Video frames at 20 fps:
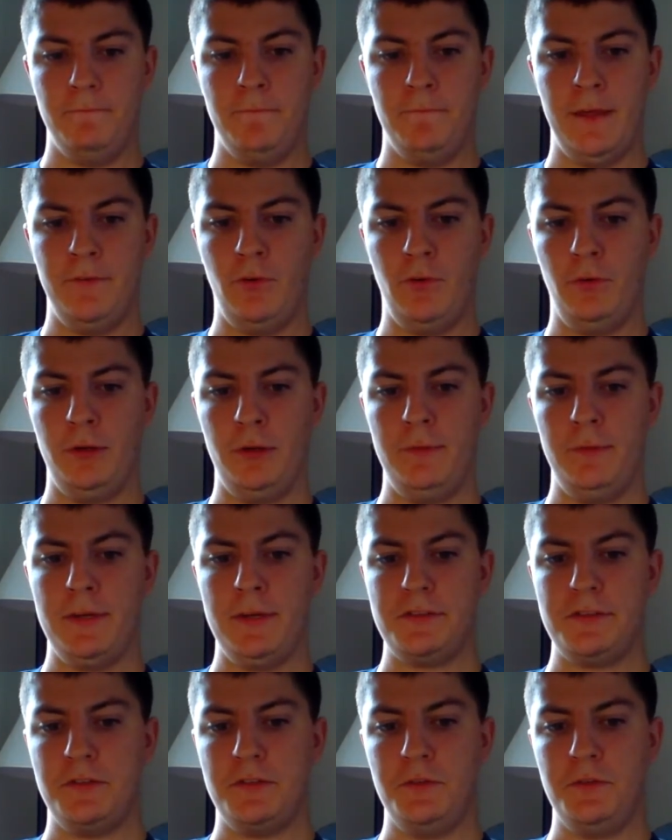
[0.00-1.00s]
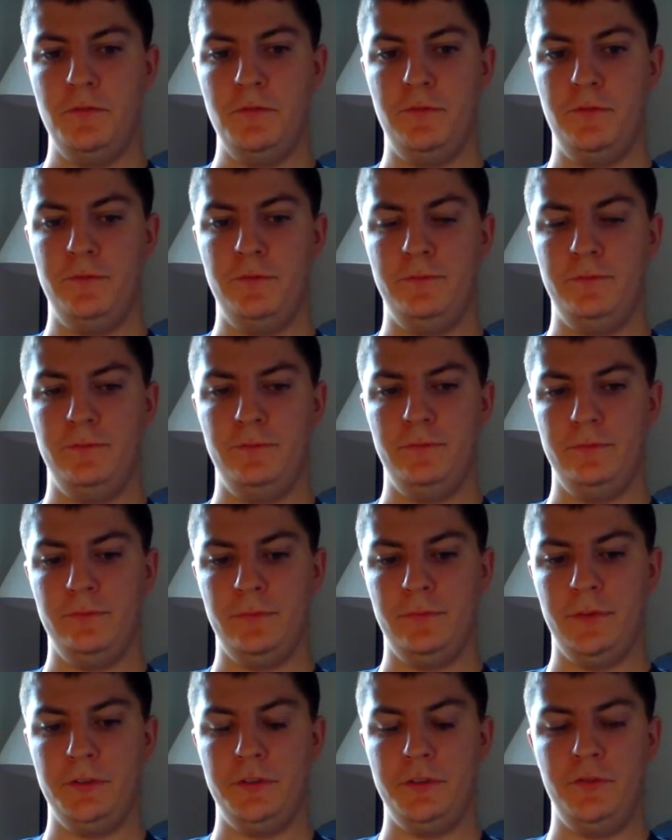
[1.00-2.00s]
they've only missed two
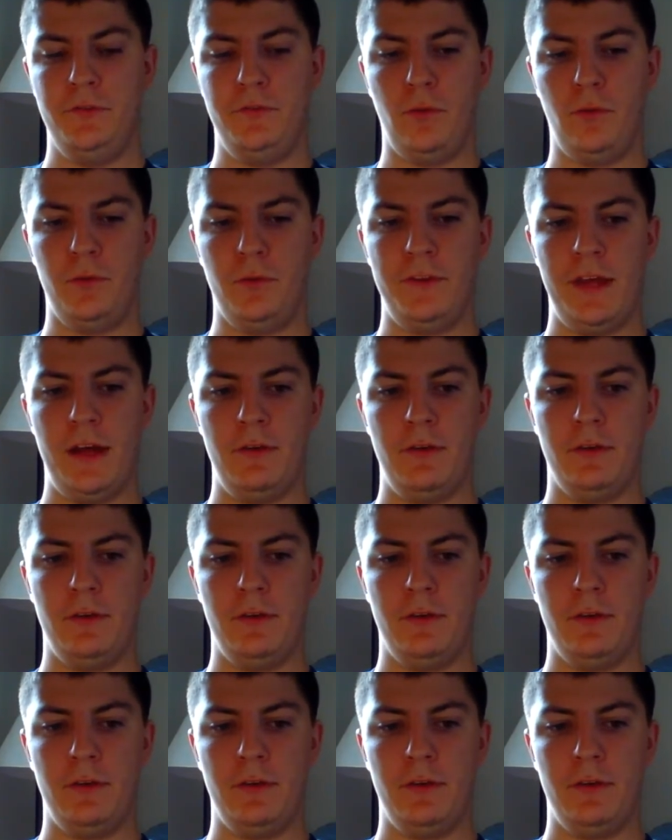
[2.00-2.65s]
fourth down